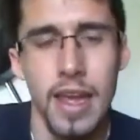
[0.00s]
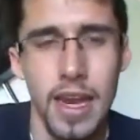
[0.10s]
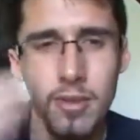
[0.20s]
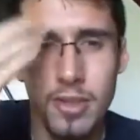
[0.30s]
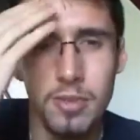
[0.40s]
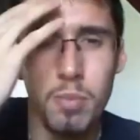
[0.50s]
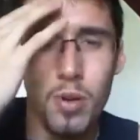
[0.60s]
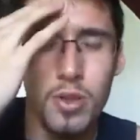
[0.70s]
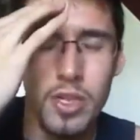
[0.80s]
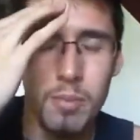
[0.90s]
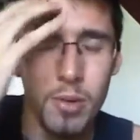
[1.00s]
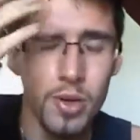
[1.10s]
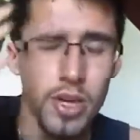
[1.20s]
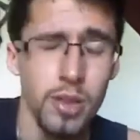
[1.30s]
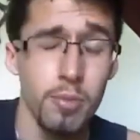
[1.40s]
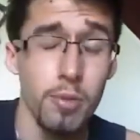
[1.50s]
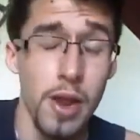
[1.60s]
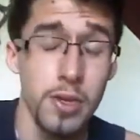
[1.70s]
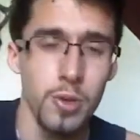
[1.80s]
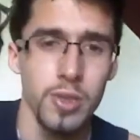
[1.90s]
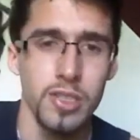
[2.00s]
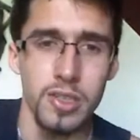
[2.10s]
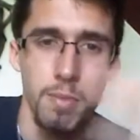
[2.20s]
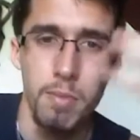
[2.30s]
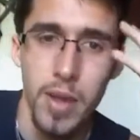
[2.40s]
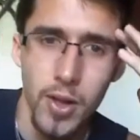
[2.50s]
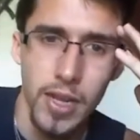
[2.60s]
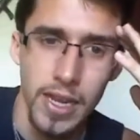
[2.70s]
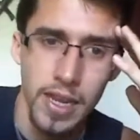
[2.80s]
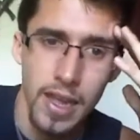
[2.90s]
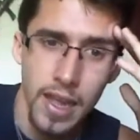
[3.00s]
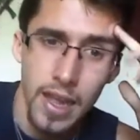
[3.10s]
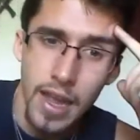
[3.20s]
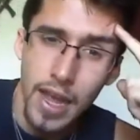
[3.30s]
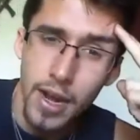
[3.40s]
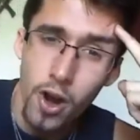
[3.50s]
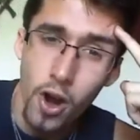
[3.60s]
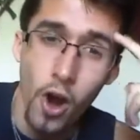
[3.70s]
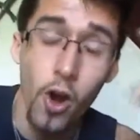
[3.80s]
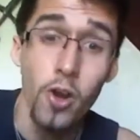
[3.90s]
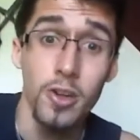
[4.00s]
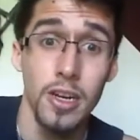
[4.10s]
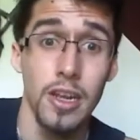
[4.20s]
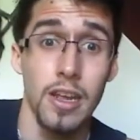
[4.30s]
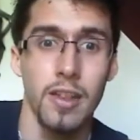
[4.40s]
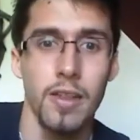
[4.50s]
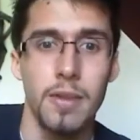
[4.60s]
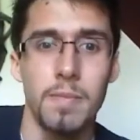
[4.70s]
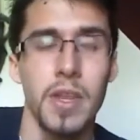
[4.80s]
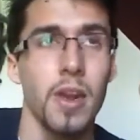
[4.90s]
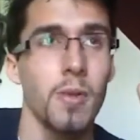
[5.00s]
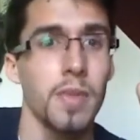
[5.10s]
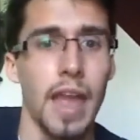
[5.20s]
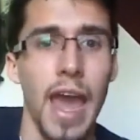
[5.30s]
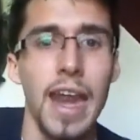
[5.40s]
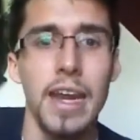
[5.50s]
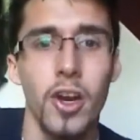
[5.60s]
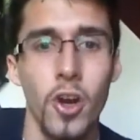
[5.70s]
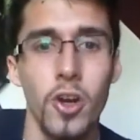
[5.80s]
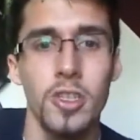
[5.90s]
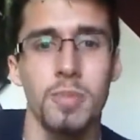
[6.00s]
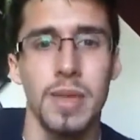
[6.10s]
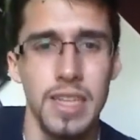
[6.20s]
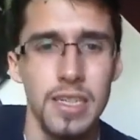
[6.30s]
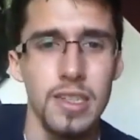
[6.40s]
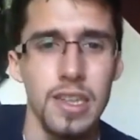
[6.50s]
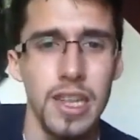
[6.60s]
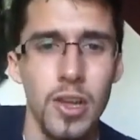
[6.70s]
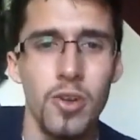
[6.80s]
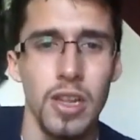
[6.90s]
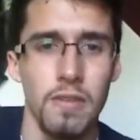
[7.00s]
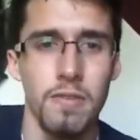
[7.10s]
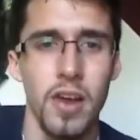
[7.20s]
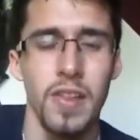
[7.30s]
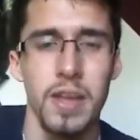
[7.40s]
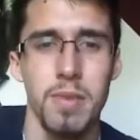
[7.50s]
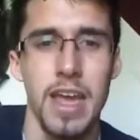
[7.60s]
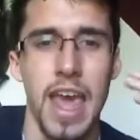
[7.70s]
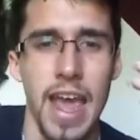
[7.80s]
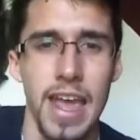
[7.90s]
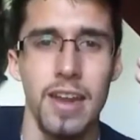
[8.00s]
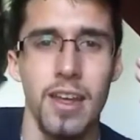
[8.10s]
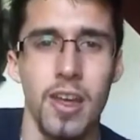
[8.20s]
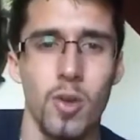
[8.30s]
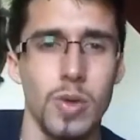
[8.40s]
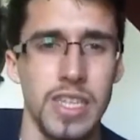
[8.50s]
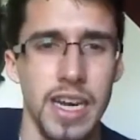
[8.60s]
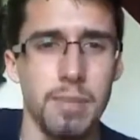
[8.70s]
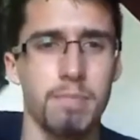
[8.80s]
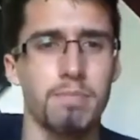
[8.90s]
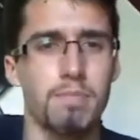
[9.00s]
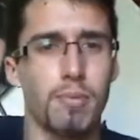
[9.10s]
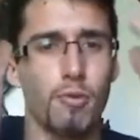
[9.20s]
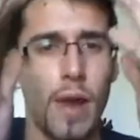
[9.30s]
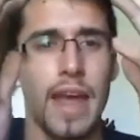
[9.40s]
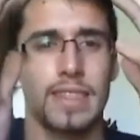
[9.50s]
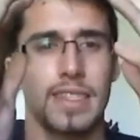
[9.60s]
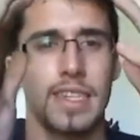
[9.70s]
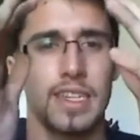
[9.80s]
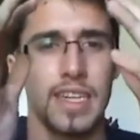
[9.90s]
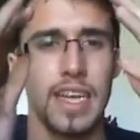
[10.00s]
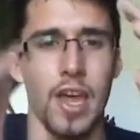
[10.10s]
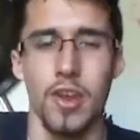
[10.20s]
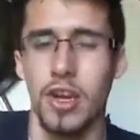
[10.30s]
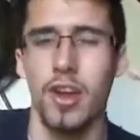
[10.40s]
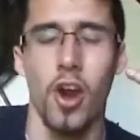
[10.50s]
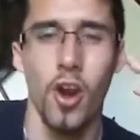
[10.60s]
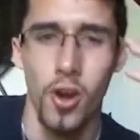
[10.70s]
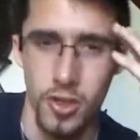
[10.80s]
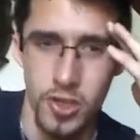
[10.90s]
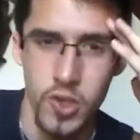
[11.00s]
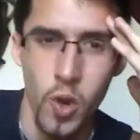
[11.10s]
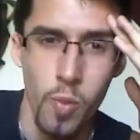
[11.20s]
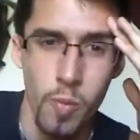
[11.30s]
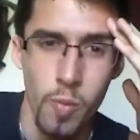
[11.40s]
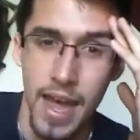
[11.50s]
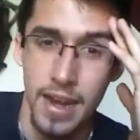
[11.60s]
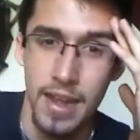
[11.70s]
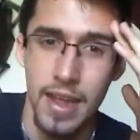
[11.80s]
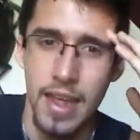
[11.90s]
And it was just pushing and pushing, and the pressure was just building. And it hurt. Like, the headache hurts, but this literally felt like my head was getting pressed together. It hurt so bad.